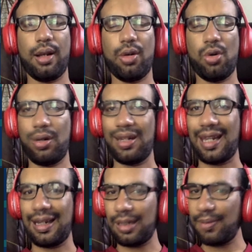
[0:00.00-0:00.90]
the old
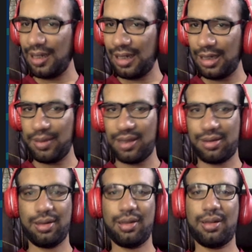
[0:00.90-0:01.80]
XML
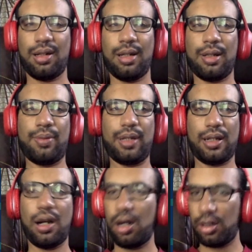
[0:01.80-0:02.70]
animations are a bit
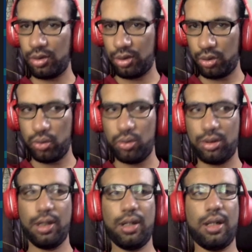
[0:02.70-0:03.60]
hard to
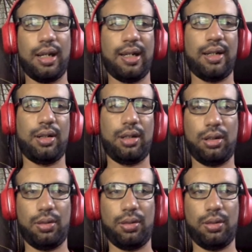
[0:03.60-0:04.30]
use and